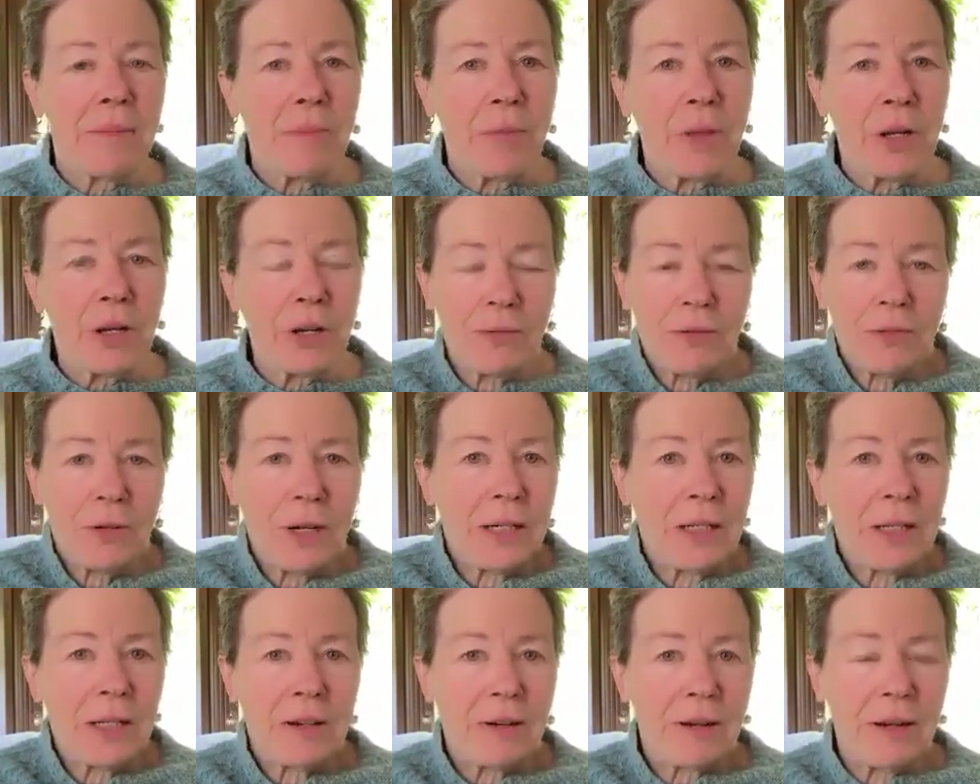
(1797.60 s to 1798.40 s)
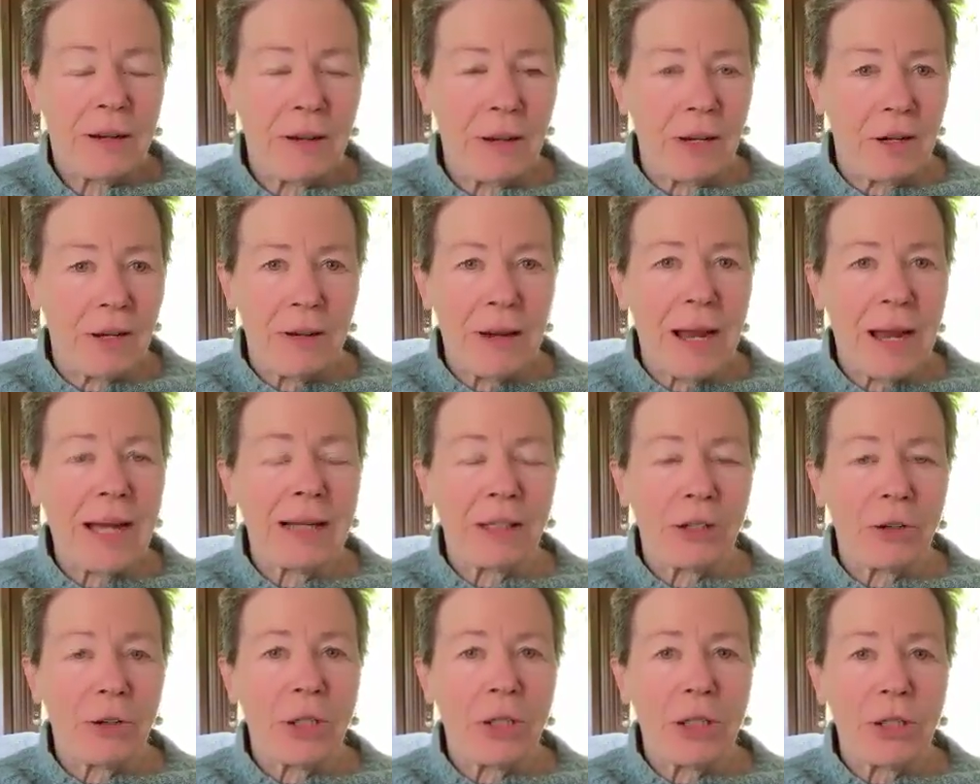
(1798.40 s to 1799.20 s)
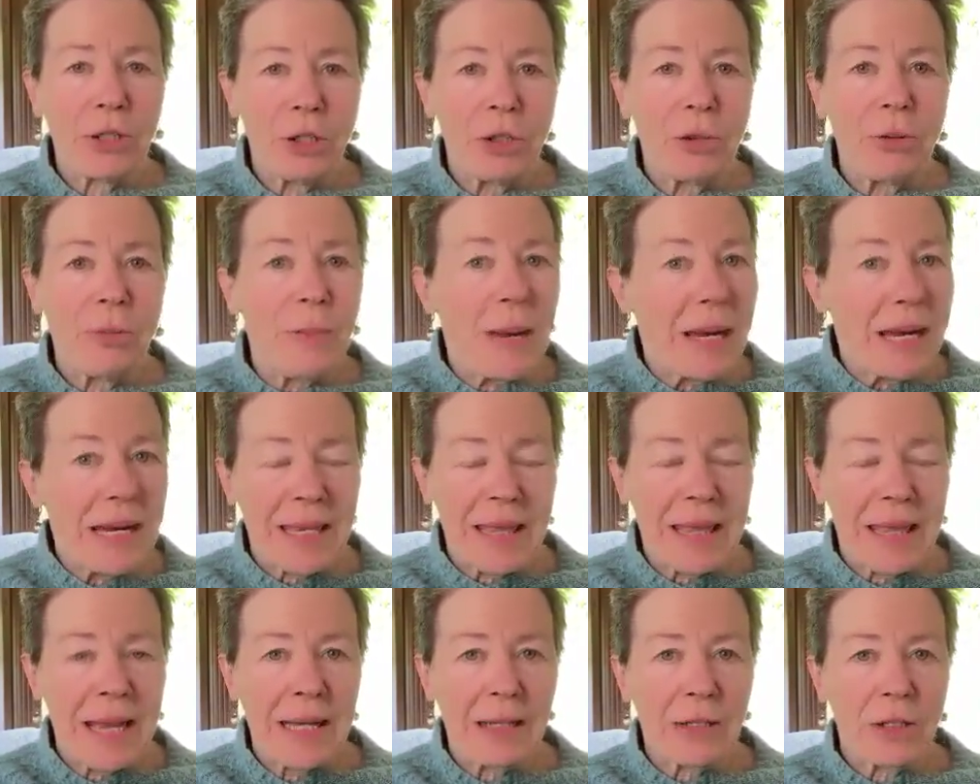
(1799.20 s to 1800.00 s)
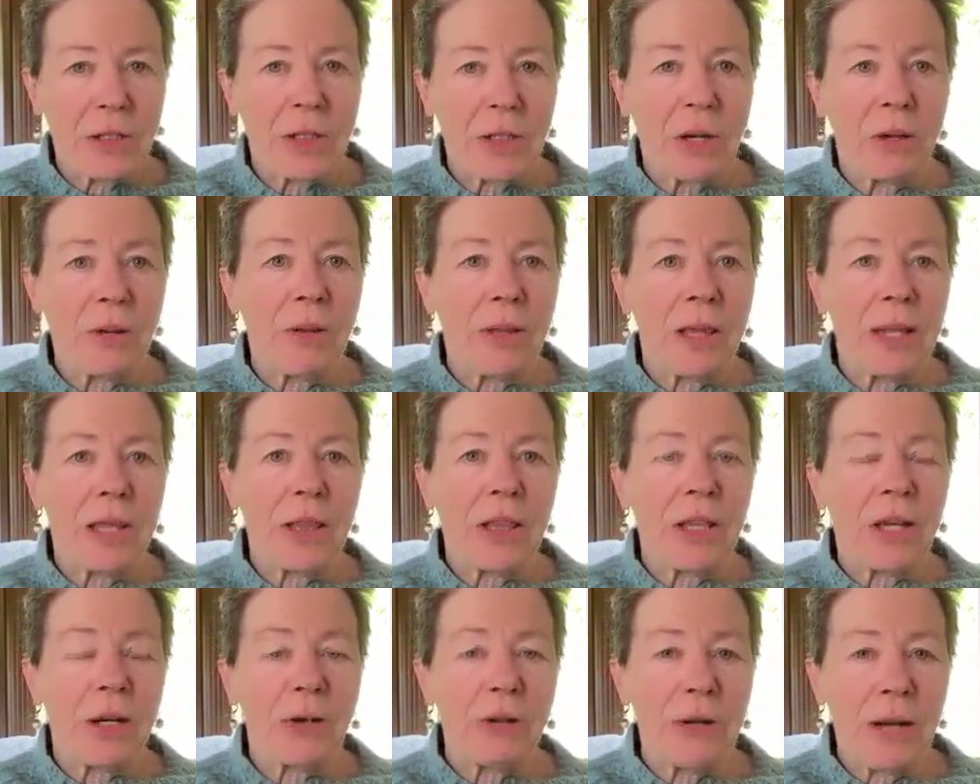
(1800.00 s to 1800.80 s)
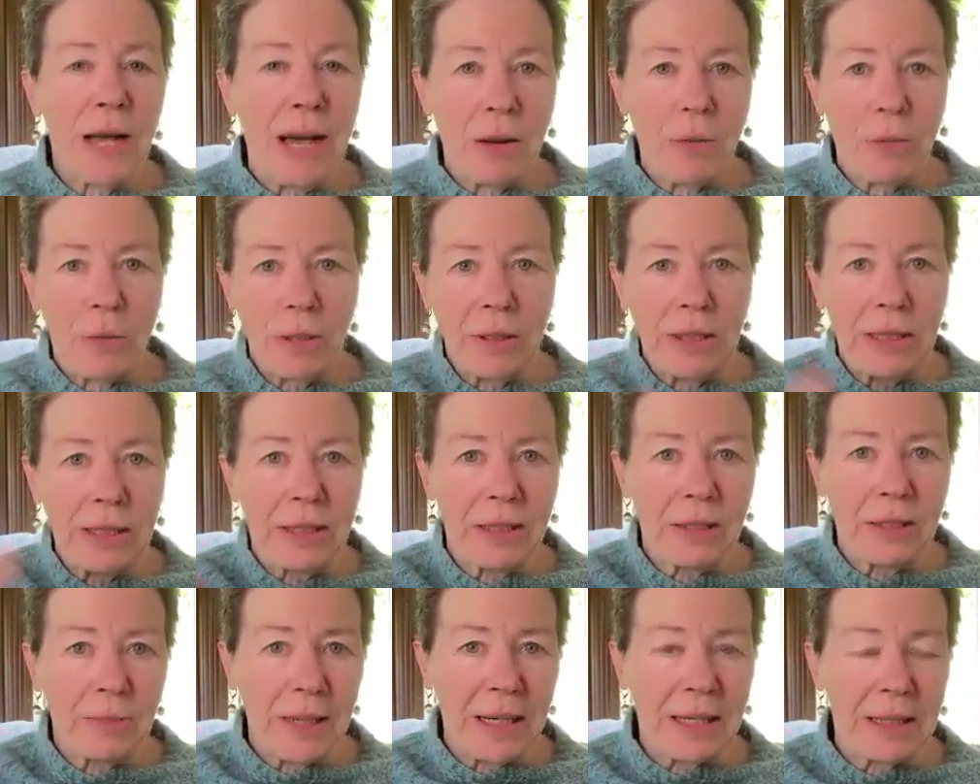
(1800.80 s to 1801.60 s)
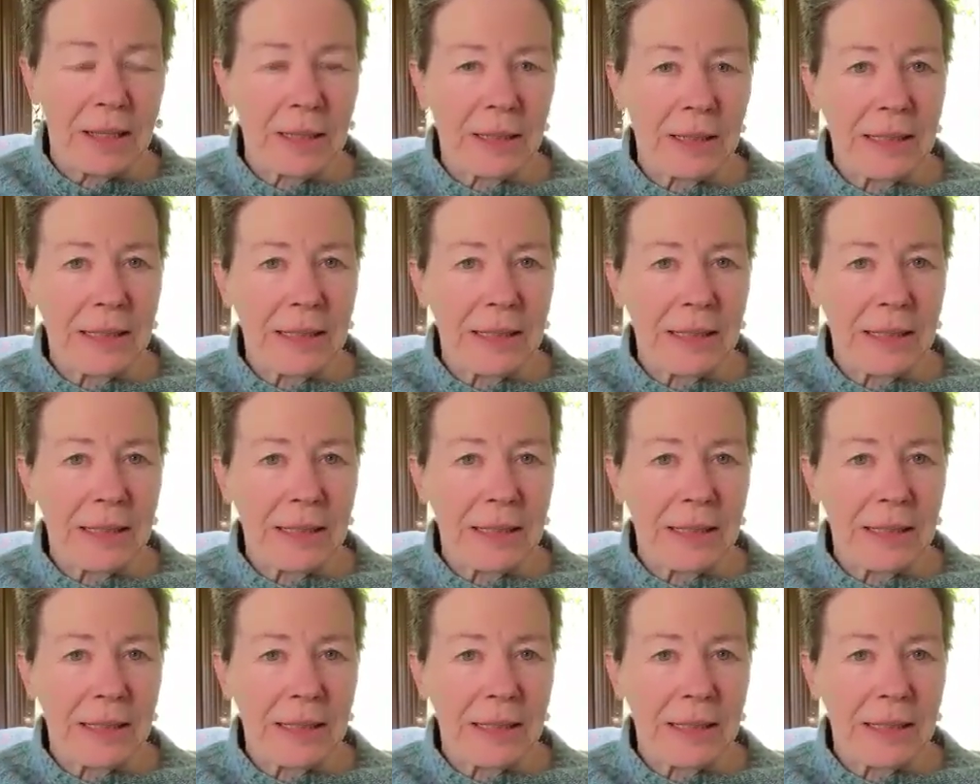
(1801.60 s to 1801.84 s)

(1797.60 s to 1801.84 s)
They're afraid they're not going to make that, so that they're not willing to make the